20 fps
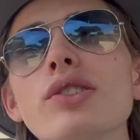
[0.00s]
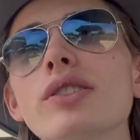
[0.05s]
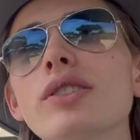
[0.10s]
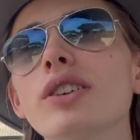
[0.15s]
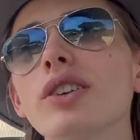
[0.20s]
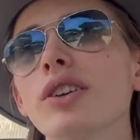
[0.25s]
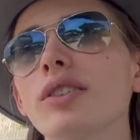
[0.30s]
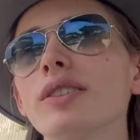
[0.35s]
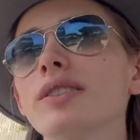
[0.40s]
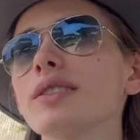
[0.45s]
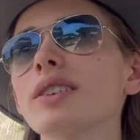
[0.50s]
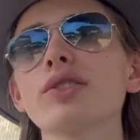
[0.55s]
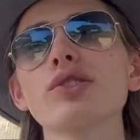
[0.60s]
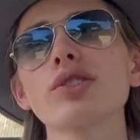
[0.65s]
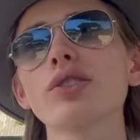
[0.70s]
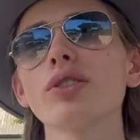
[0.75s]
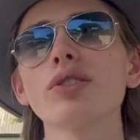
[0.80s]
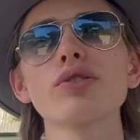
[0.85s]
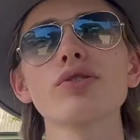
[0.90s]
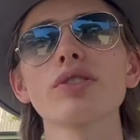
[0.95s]
you know such a
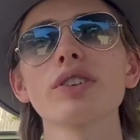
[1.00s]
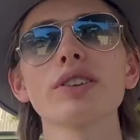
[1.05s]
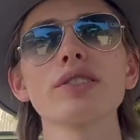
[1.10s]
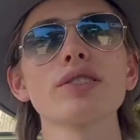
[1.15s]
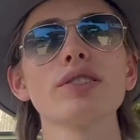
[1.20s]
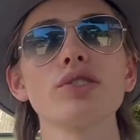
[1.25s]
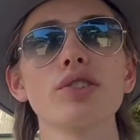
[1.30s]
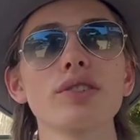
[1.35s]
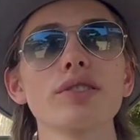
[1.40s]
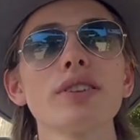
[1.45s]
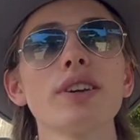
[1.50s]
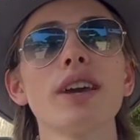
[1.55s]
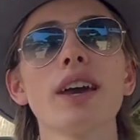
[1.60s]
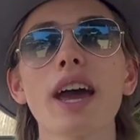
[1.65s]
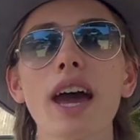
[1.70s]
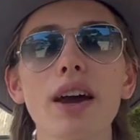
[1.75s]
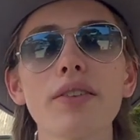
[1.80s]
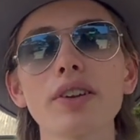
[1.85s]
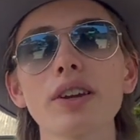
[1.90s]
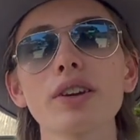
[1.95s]
contrast to just
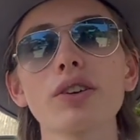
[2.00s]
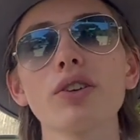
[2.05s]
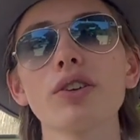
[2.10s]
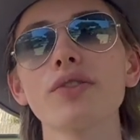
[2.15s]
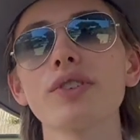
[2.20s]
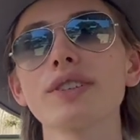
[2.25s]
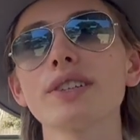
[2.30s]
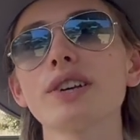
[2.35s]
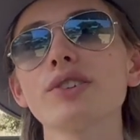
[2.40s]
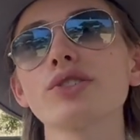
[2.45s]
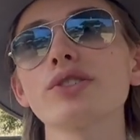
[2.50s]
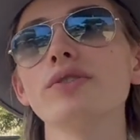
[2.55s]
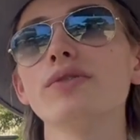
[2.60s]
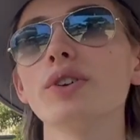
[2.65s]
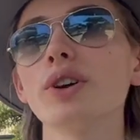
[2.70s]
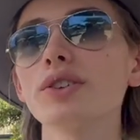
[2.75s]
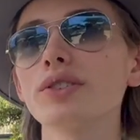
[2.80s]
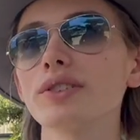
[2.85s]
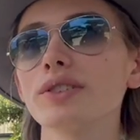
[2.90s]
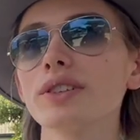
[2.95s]
having a conversation
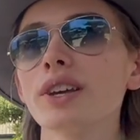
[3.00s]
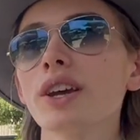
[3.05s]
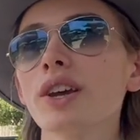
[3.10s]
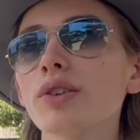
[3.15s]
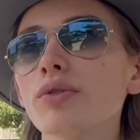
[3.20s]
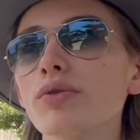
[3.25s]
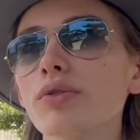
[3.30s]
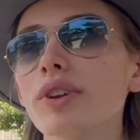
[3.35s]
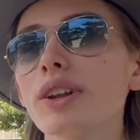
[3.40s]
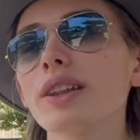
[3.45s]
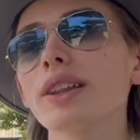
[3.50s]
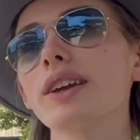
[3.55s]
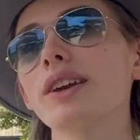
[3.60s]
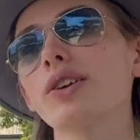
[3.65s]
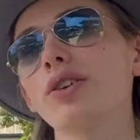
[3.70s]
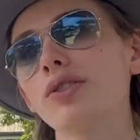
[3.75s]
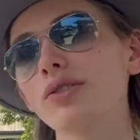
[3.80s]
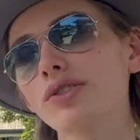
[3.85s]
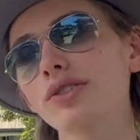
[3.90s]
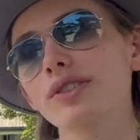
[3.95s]
versus really
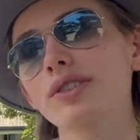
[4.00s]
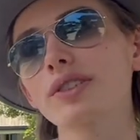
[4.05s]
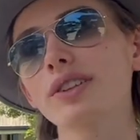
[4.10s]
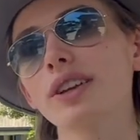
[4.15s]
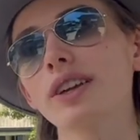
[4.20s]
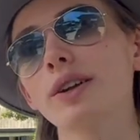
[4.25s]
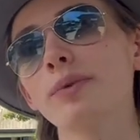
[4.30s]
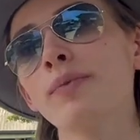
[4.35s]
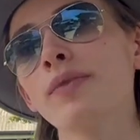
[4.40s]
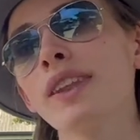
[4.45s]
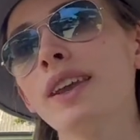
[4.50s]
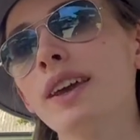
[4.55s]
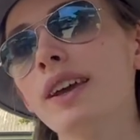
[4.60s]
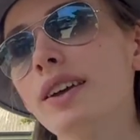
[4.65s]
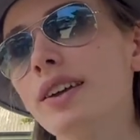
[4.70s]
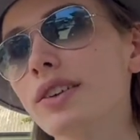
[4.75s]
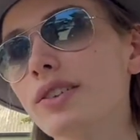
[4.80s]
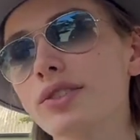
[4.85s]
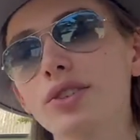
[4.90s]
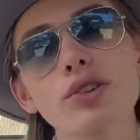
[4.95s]
consciously
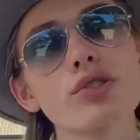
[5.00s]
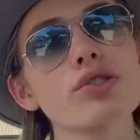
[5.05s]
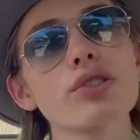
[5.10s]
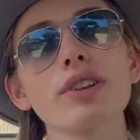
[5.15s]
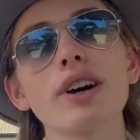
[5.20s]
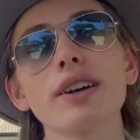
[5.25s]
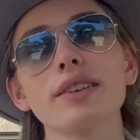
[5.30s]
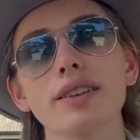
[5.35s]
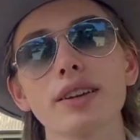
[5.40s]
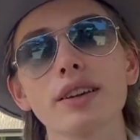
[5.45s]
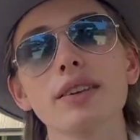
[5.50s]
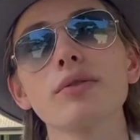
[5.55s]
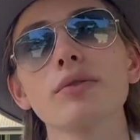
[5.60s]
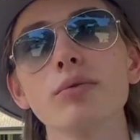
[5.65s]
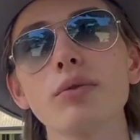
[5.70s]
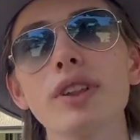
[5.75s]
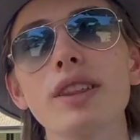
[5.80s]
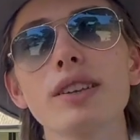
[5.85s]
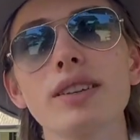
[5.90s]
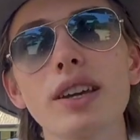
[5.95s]
socializing
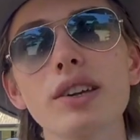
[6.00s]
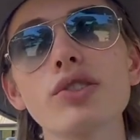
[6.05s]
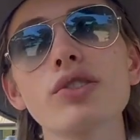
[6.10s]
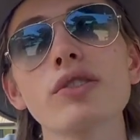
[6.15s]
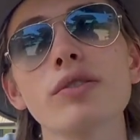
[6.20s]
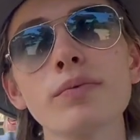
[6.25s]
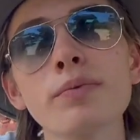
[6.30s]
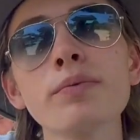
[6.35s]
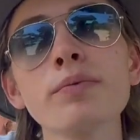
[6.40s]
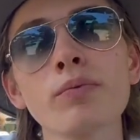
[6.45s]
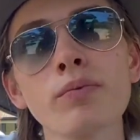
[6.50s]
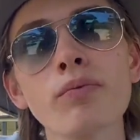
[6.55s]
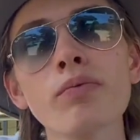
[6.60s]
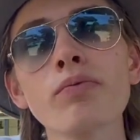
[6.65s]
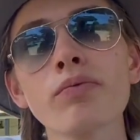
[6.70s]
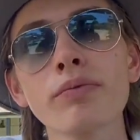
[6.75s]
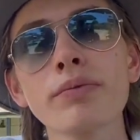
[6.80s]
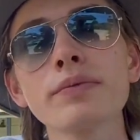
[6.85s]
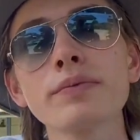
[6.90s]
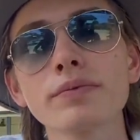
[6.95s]
with intention.
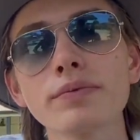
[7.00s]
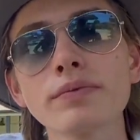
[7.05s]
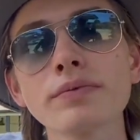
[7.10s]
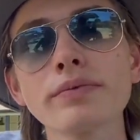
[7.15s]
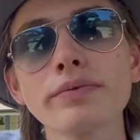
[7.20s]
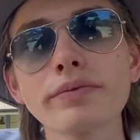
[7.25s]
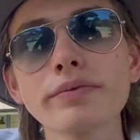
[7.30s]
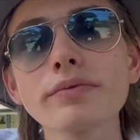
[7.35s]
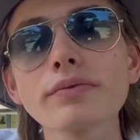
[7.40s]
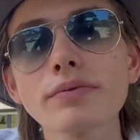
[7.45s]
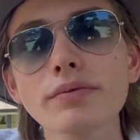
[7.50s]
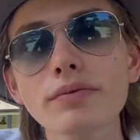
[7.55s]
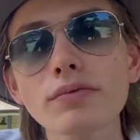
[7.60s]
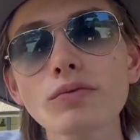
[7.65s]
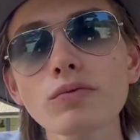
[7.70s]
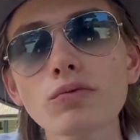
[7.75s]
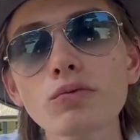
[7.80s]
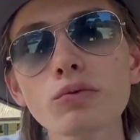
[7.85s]
Right, that's true. Let me